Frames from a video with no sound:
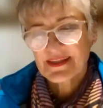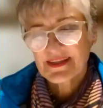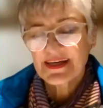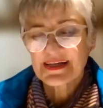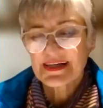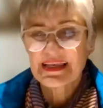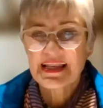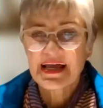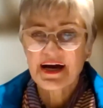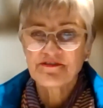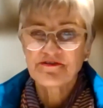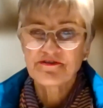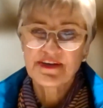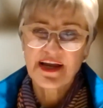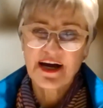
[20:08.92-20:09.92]
I think
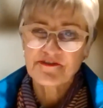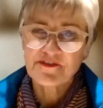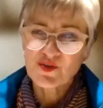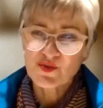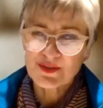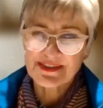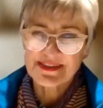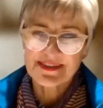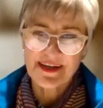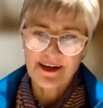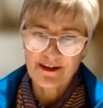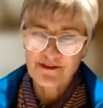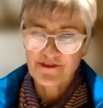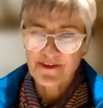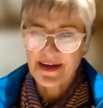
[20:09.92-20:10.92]
love
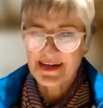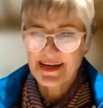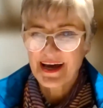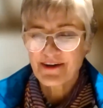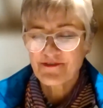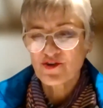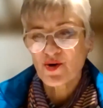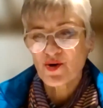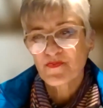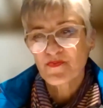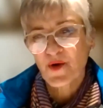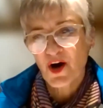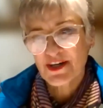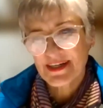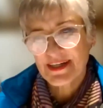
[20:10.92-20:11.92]
yourself and love your
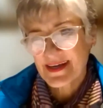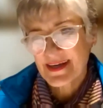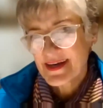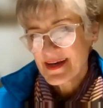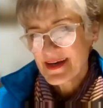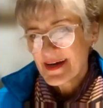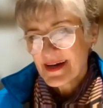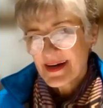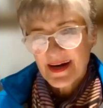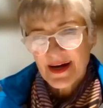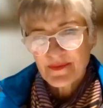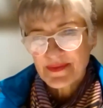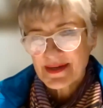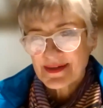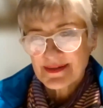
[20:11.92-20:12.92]
body.
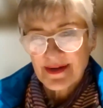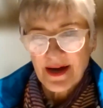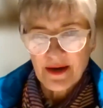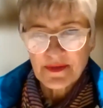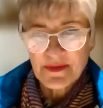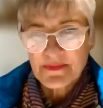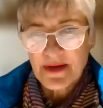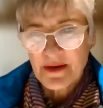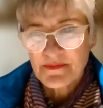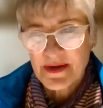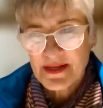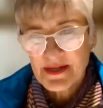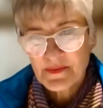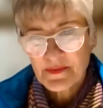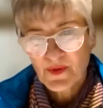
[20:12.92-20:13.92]
I mean, I'm in my
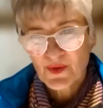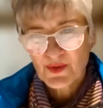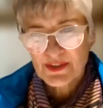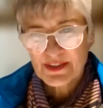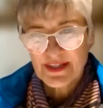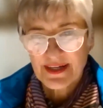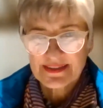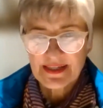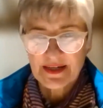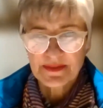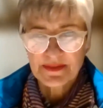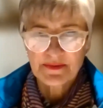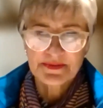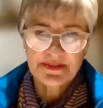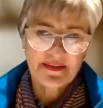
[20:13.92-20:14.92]
menopause now.
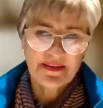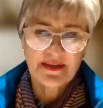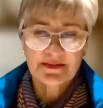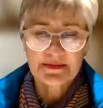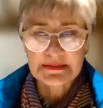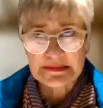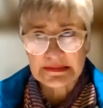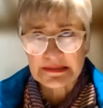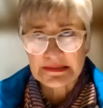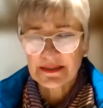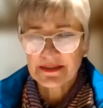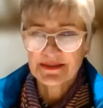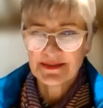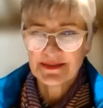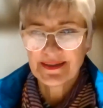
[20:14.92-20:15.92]
Sometimes I think,
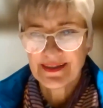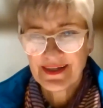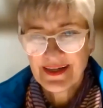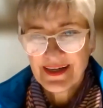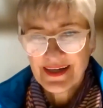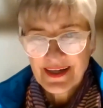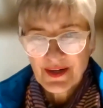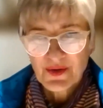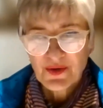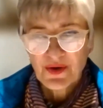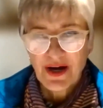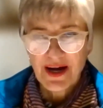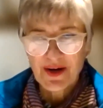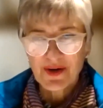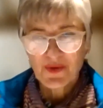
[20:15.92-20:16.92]

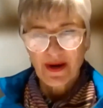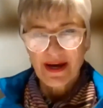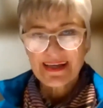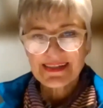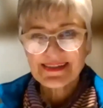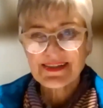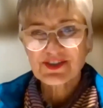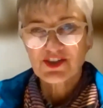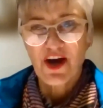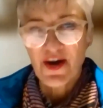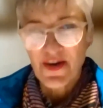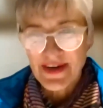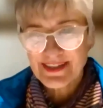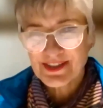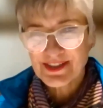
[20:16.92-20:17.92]
oh, where's this
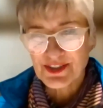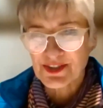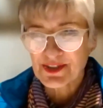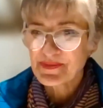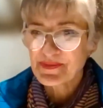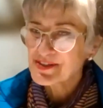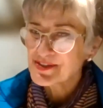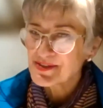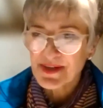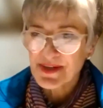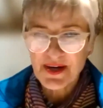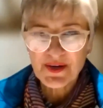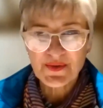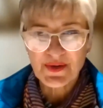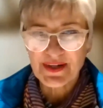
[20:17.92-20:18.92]
going to? But you
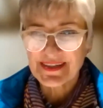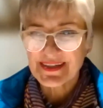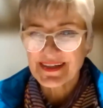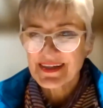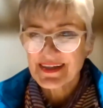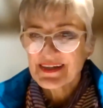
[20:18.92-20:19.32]
know what?